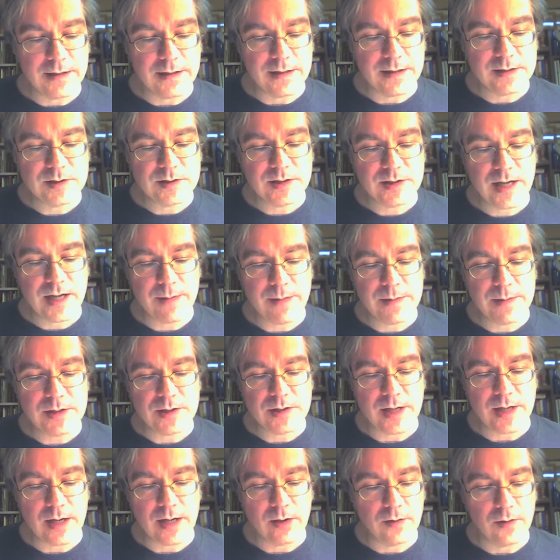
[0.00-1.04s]
and Sammy
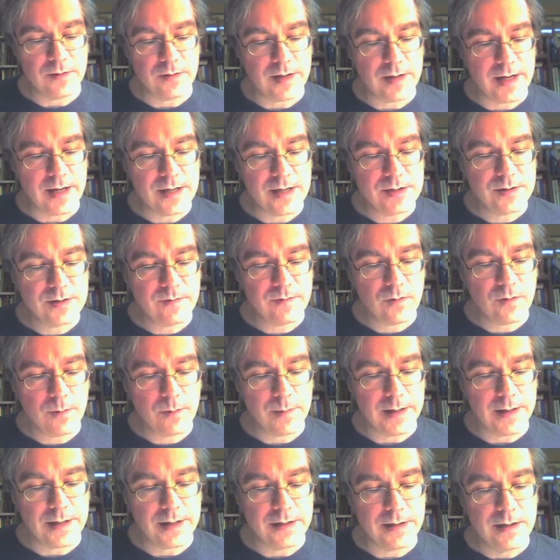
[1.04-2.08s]
sat on the edge of her
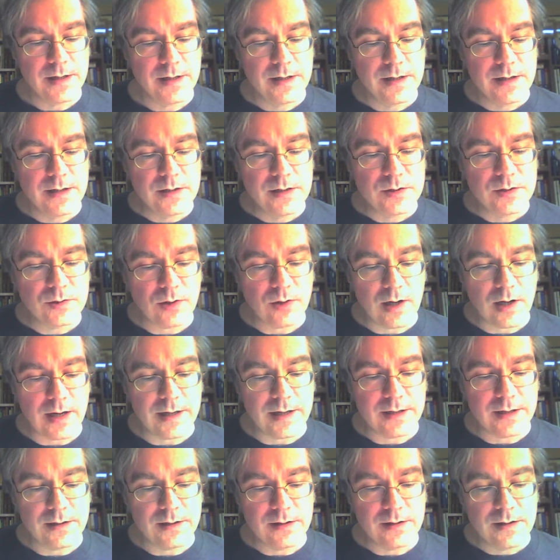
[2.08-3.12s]
bed, trying